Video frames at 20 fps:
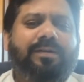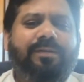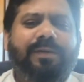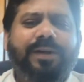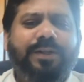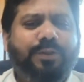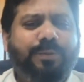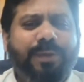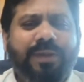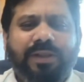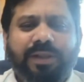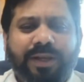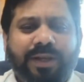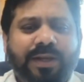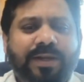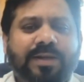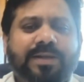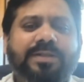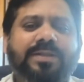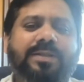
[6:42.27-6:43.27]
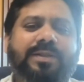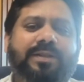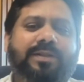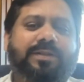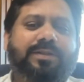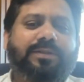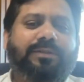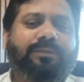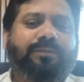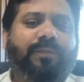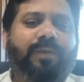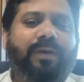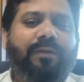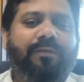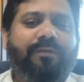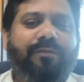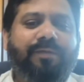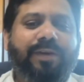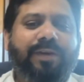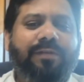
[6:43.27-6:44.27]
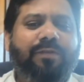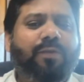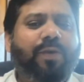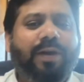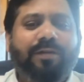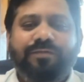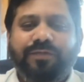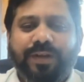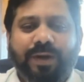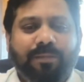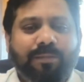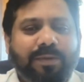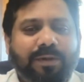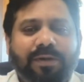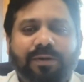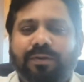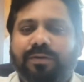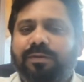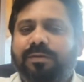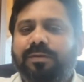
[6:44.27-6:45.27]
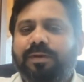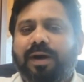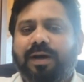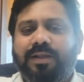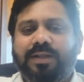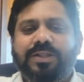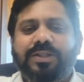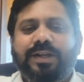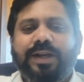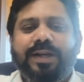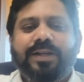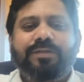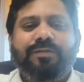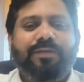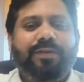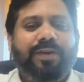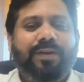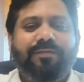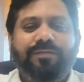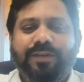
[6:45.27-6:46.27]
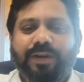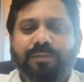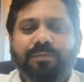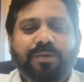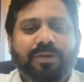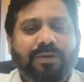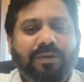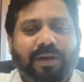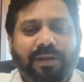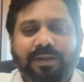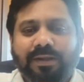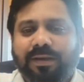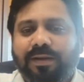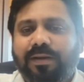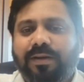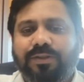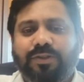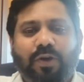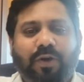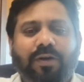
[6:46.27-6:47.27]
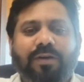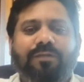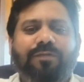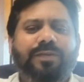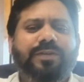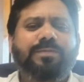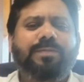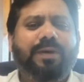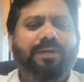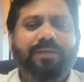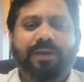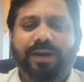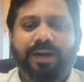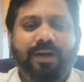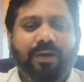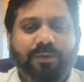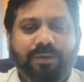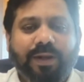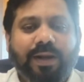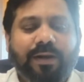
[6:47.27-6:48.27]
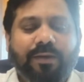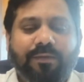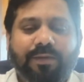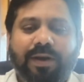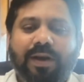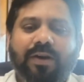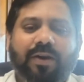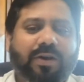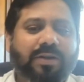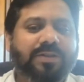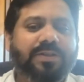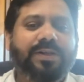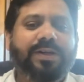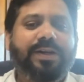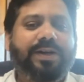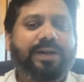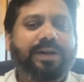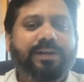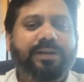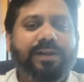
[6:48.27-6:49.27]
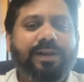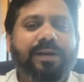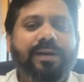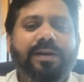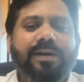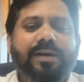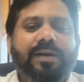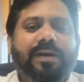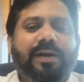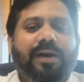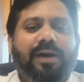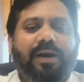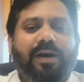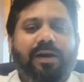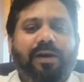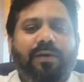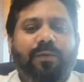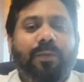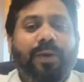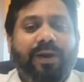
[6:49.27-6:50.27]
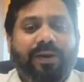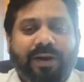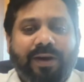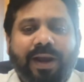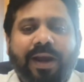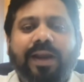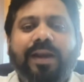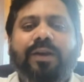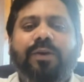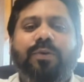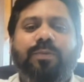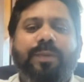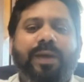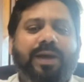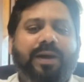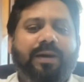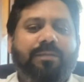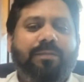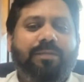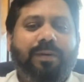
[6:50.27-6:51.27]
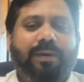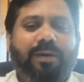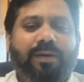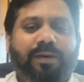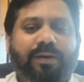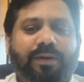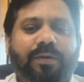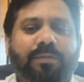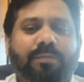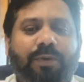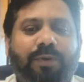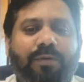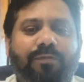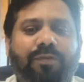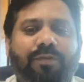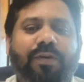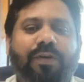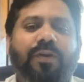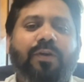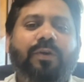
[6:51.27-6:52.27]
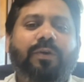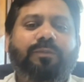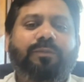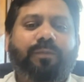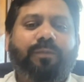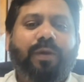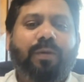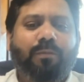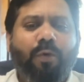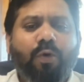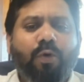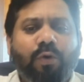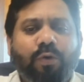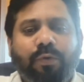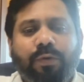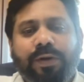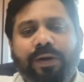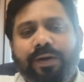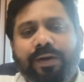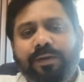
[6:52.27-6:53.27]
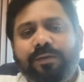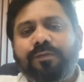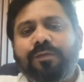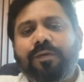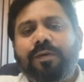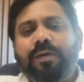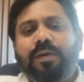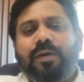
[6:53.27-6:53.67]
It's been 3 years. We could have jumped to other states, we could have jumped to other geographies, but we didn't do that. We are concentrated there. We are trying to make up portfolio more lucrative,